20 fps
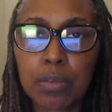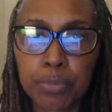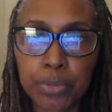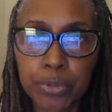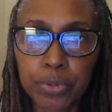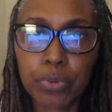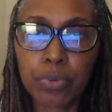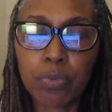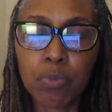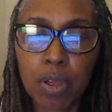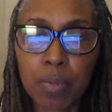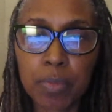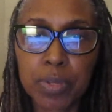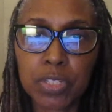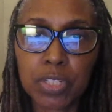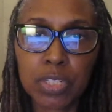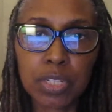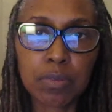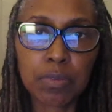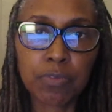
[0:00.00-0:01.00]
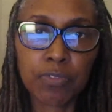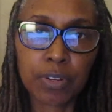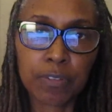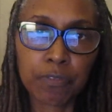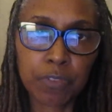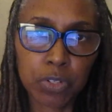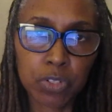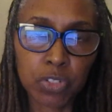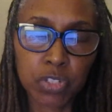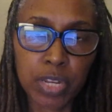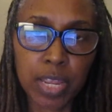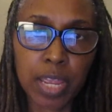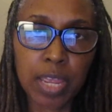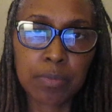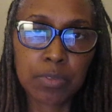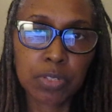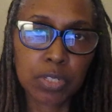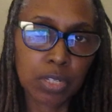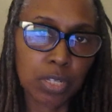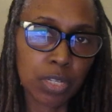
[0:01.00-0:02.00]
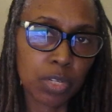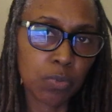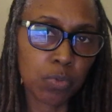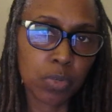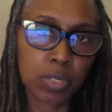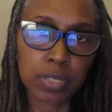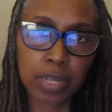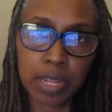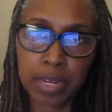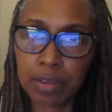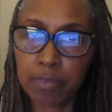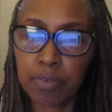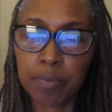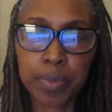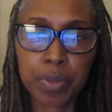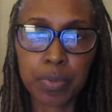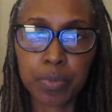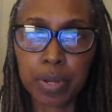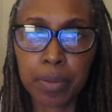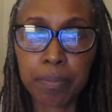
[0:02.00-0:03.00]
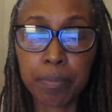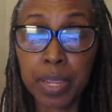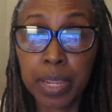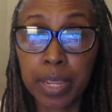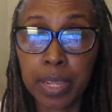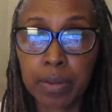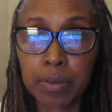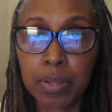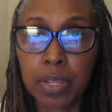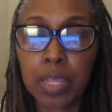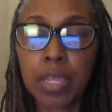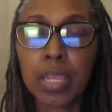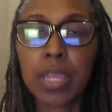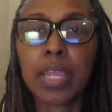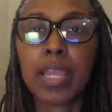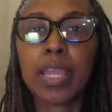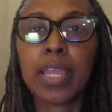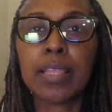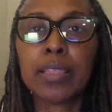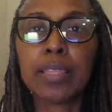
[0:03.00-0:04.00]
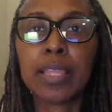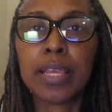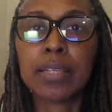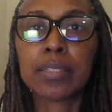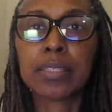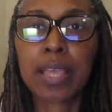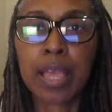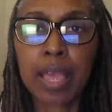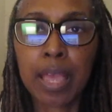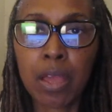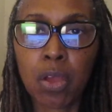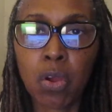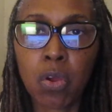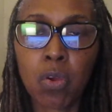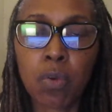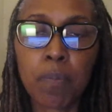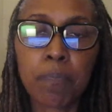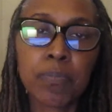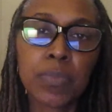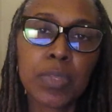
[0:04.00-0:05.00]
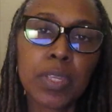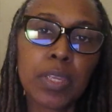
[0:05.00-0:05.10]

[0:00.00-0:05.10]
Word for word: pure woman she for the first time she was had never been with a man and that's how